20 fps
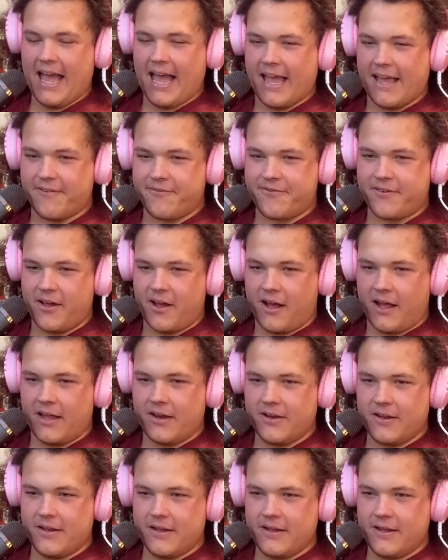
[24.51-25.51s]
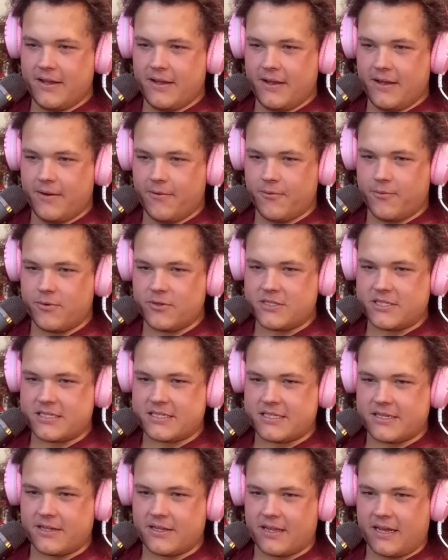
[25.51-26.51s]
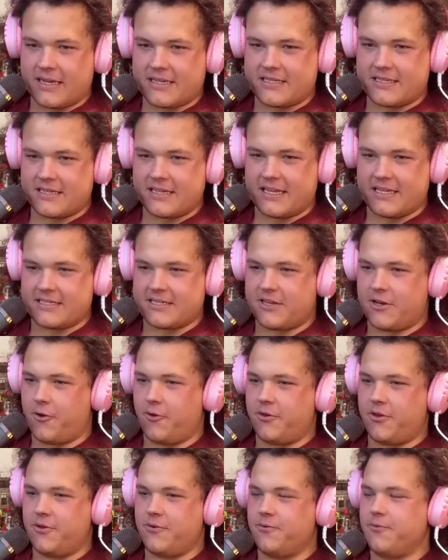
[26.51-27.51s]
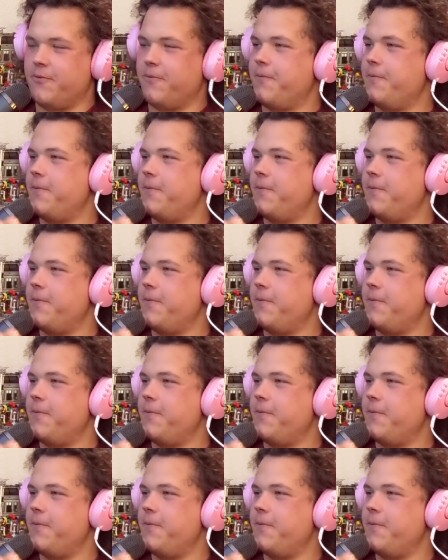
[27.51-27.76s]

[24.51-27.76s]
If not, would still like to get to know you.